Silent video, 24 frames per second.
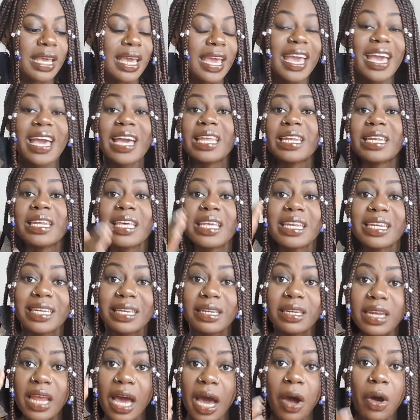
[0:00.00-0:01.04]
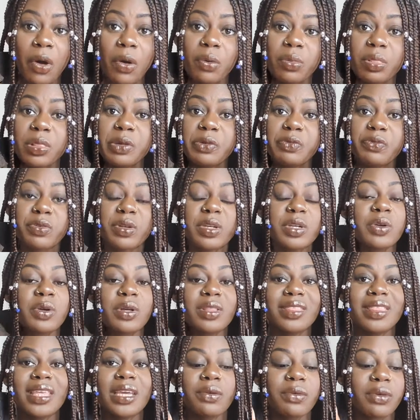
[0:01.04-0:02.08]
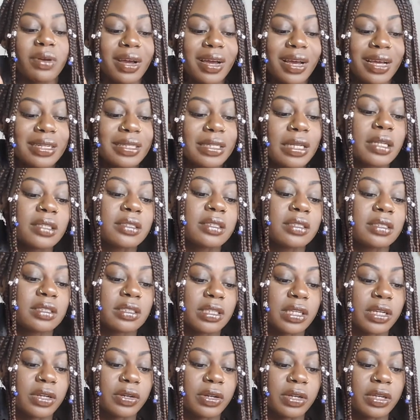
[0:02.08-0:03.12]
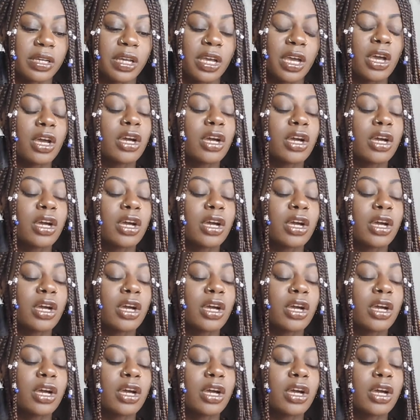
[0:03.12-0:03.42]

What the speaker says: And not only frequent, they were unnecessary.